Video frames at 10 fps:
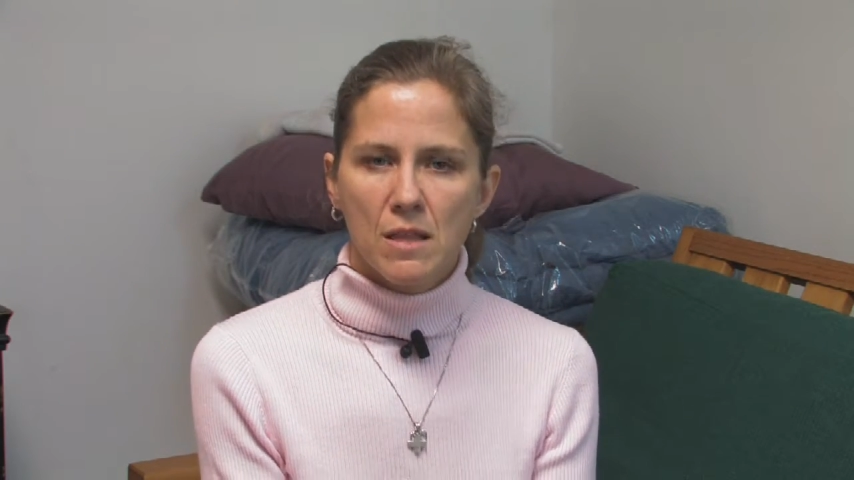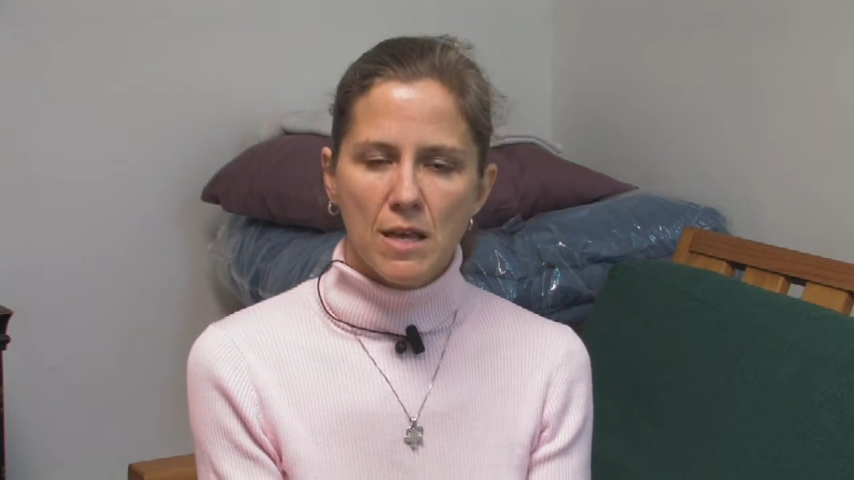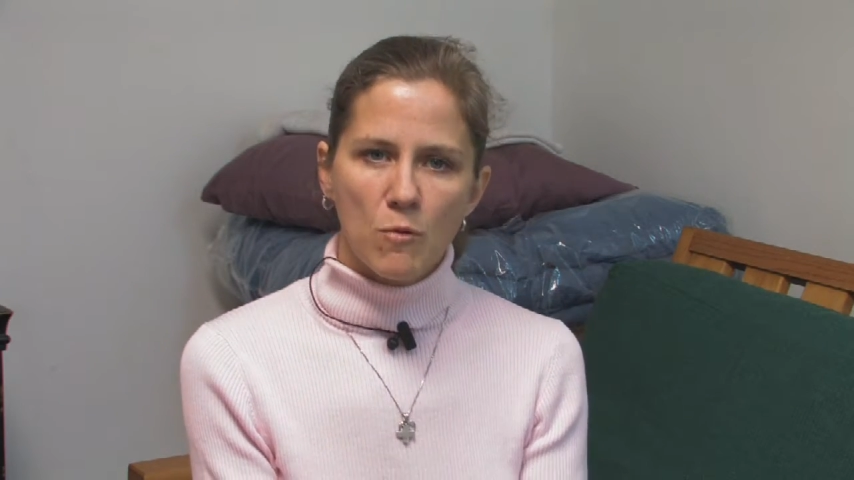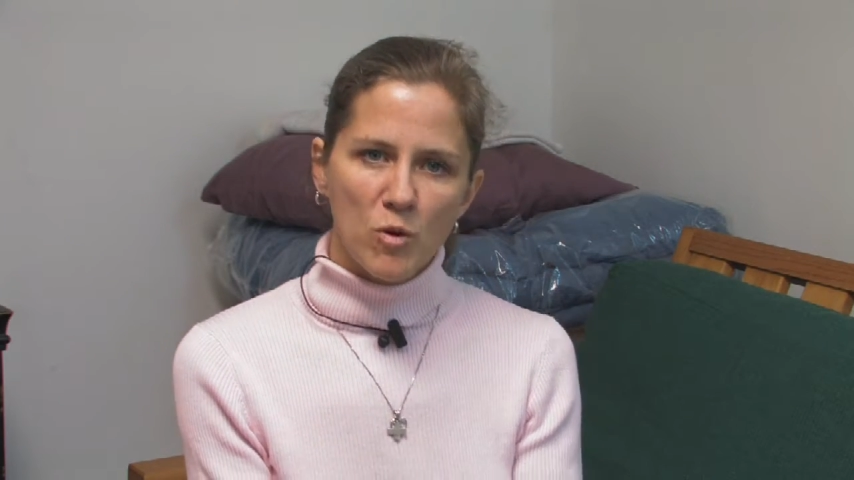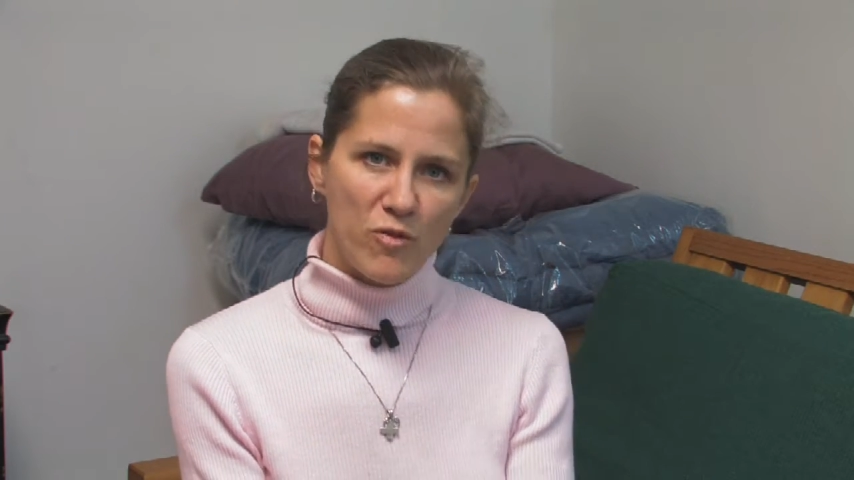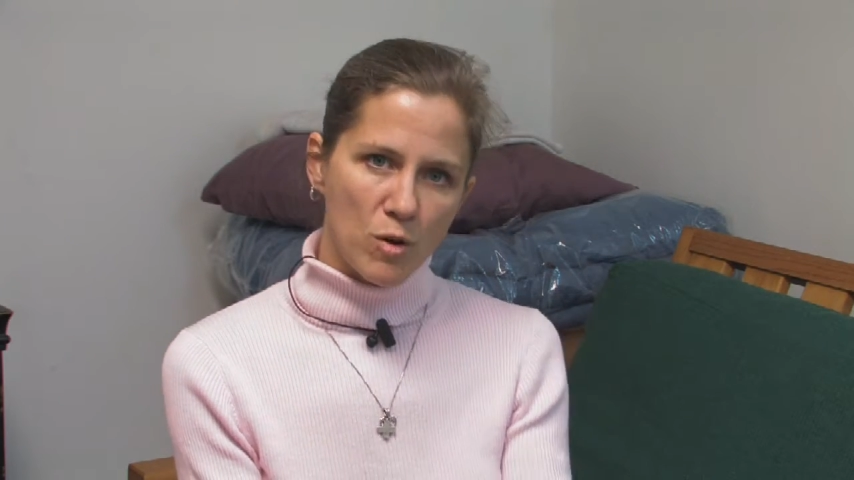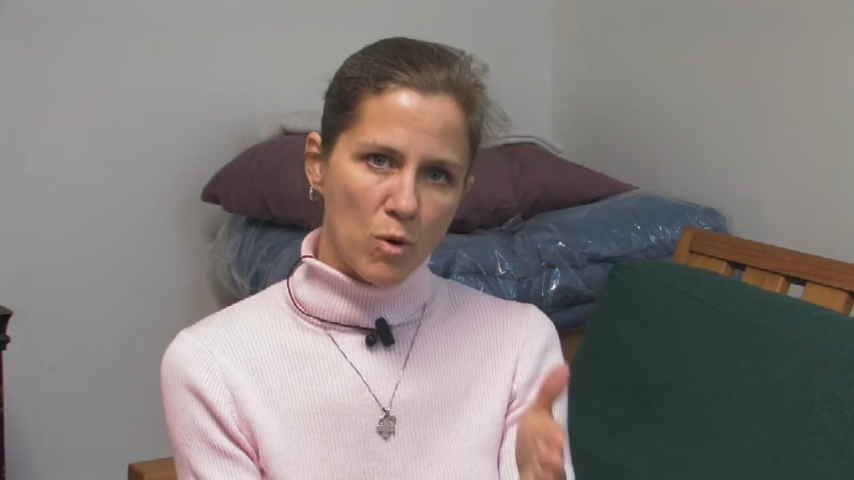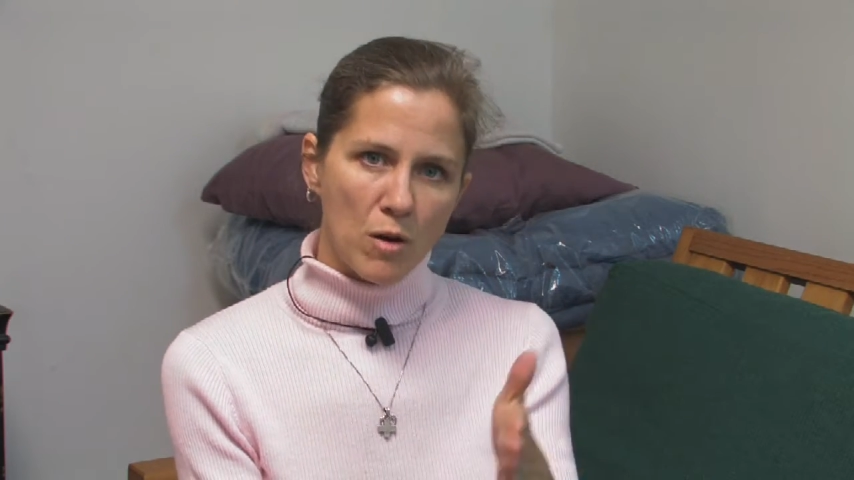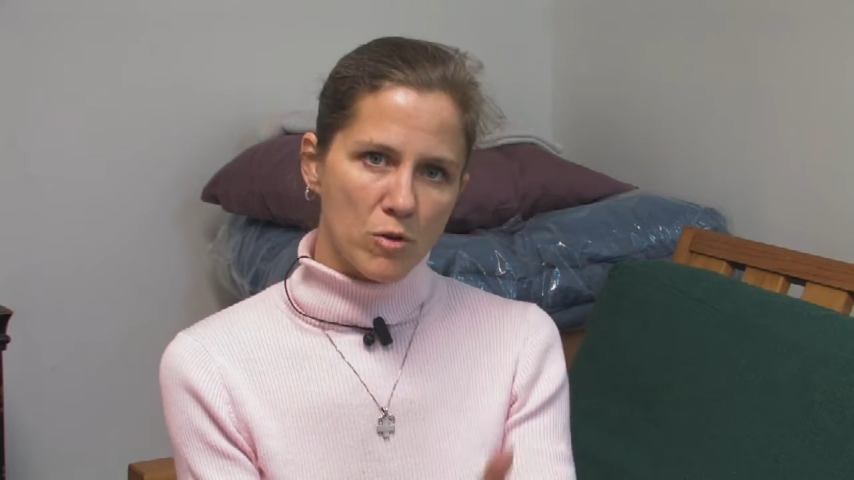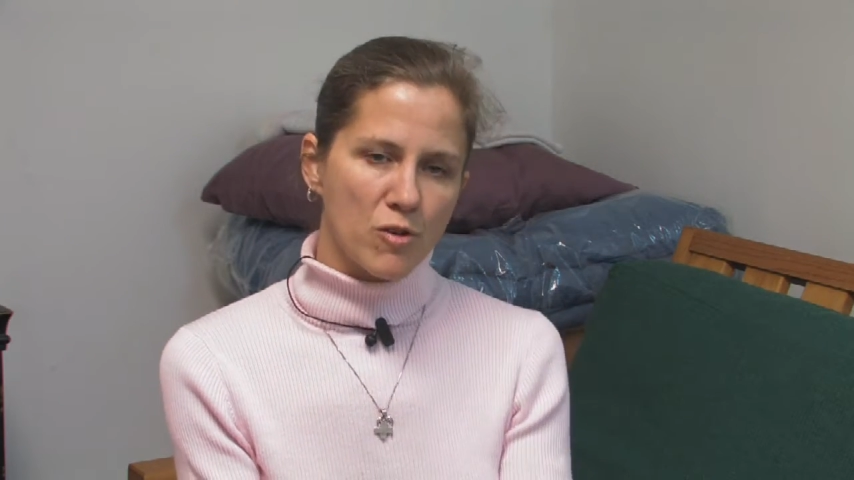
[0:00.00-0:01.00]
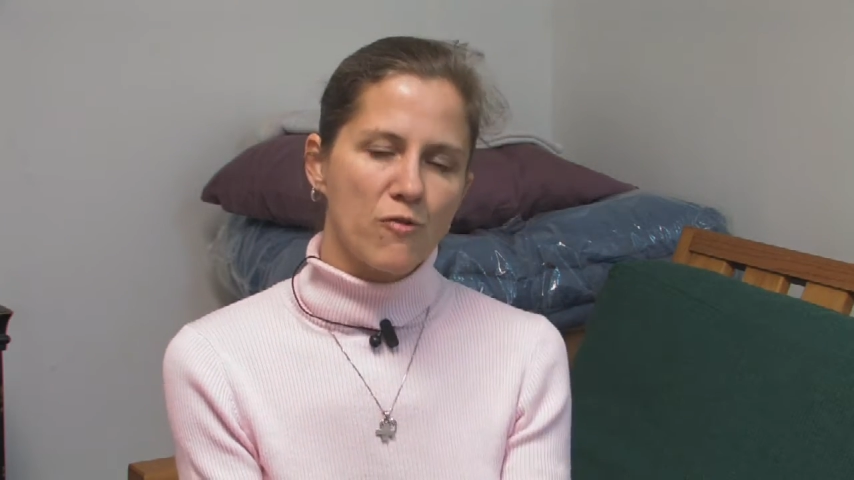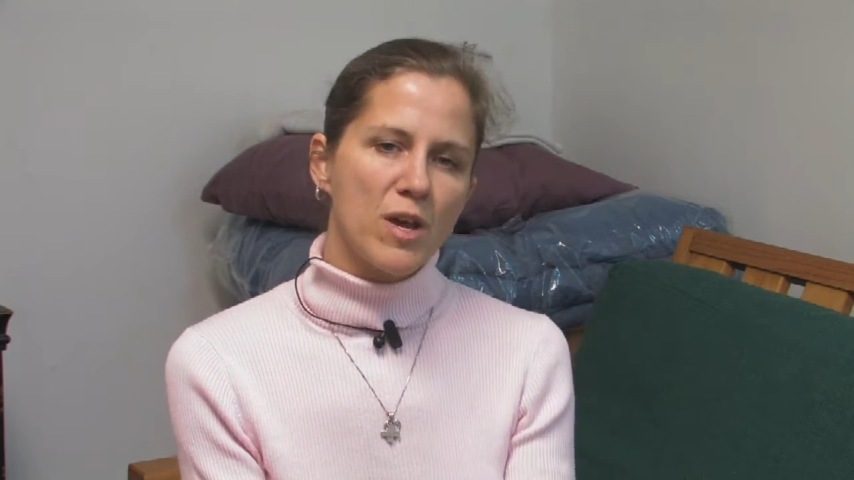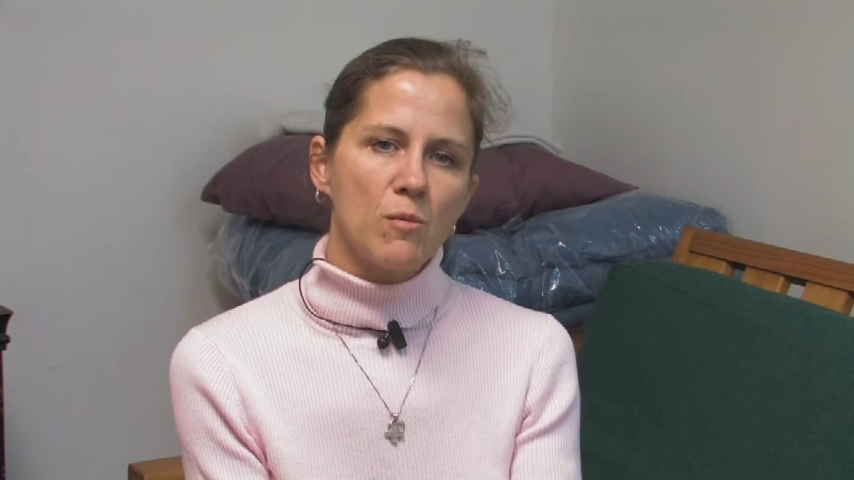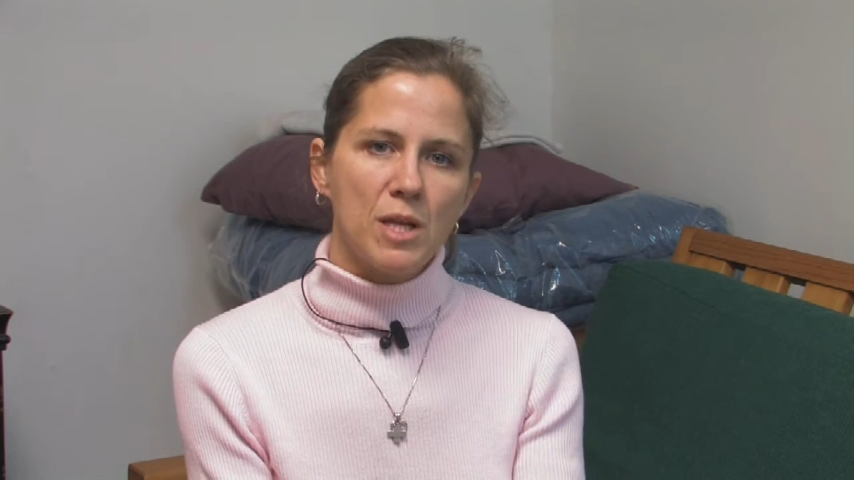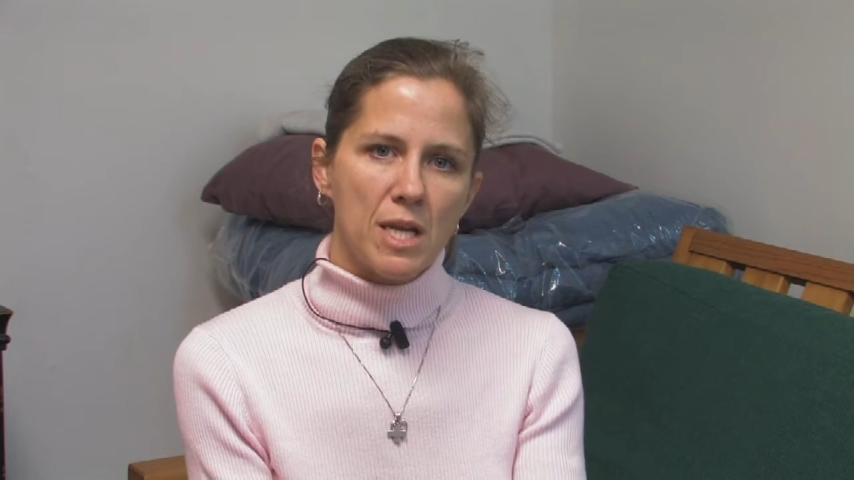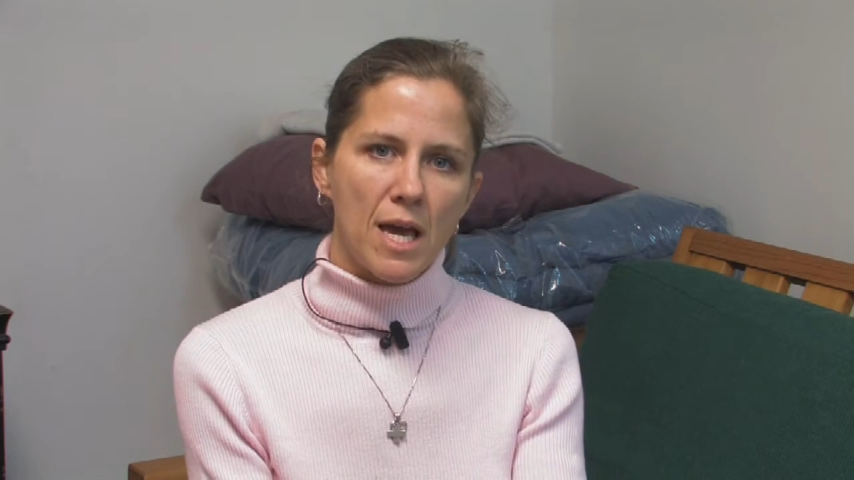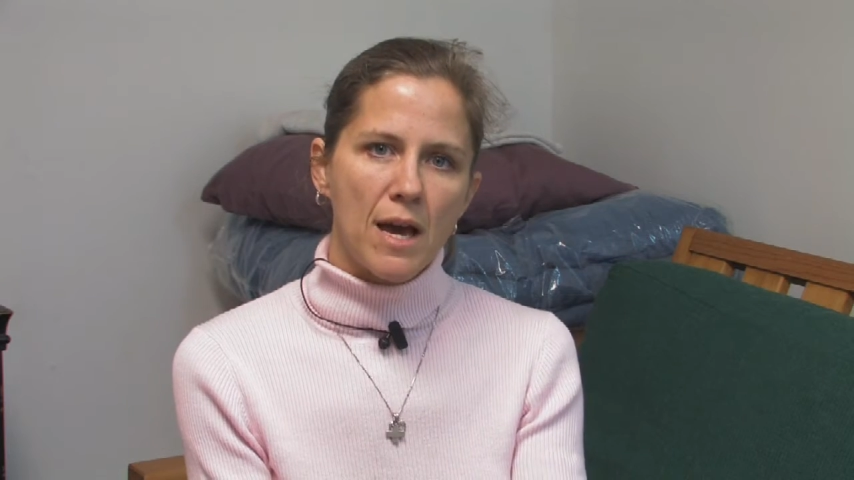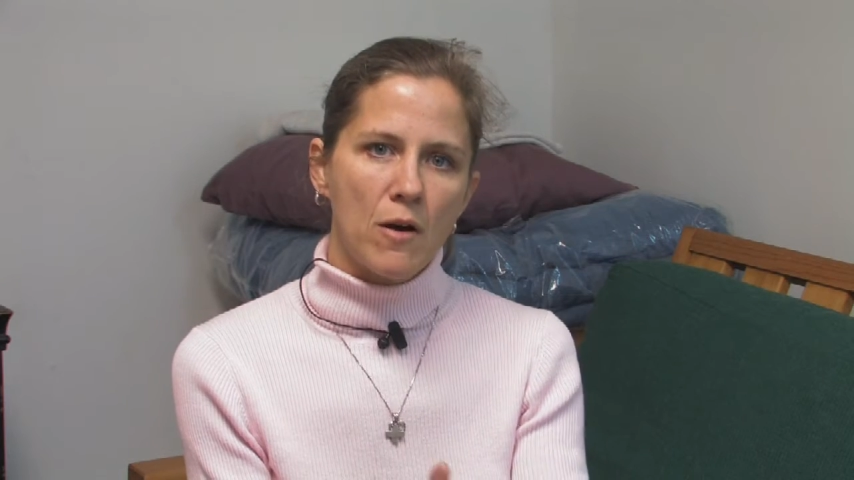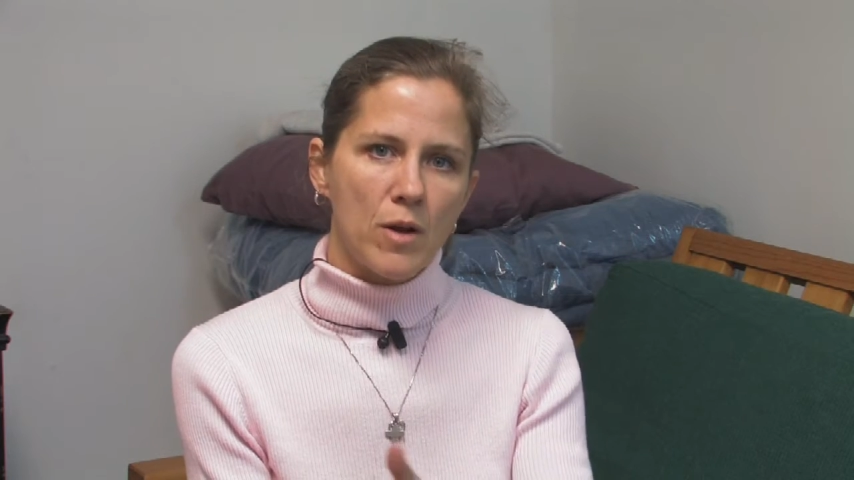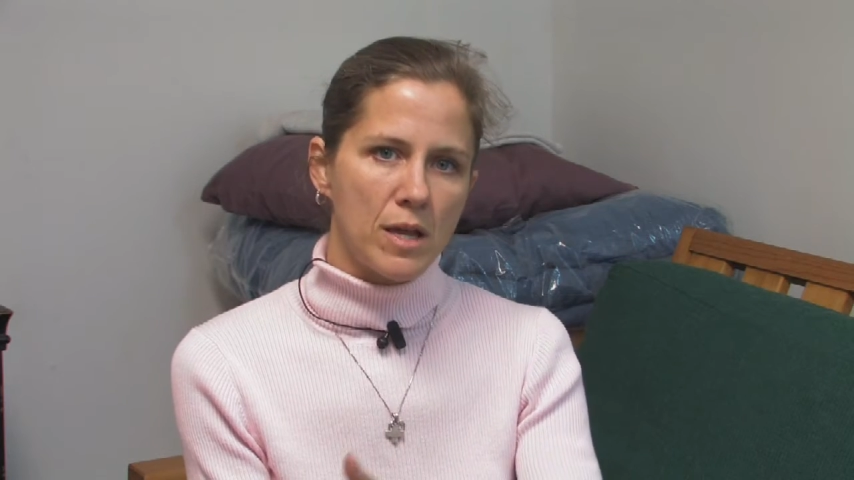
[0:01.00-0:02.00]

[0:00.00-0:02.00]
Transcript: that will fit well with your family now